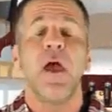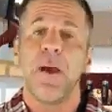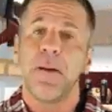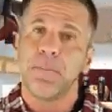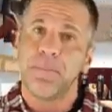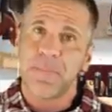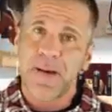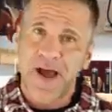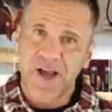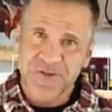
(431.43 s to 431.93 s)

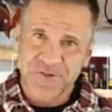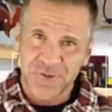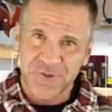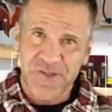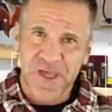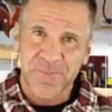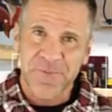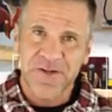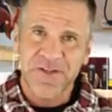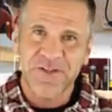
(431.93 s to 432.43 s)
Module
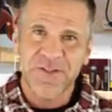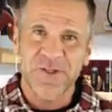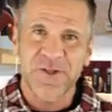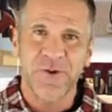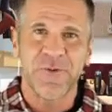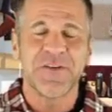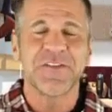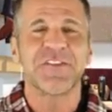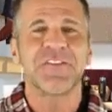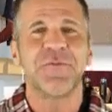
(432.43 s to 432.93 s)
number
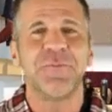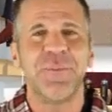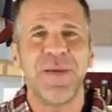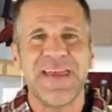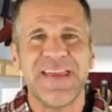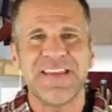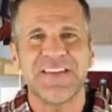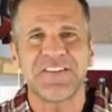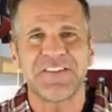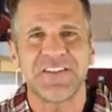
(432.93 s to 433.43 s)
2,
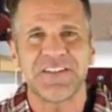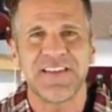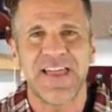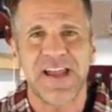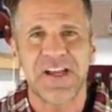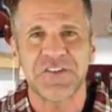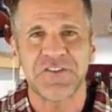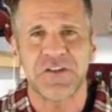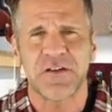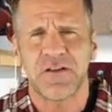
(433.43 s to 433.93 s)
space
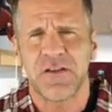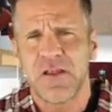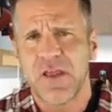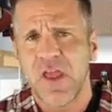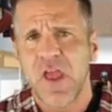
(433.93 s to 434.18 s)
selection.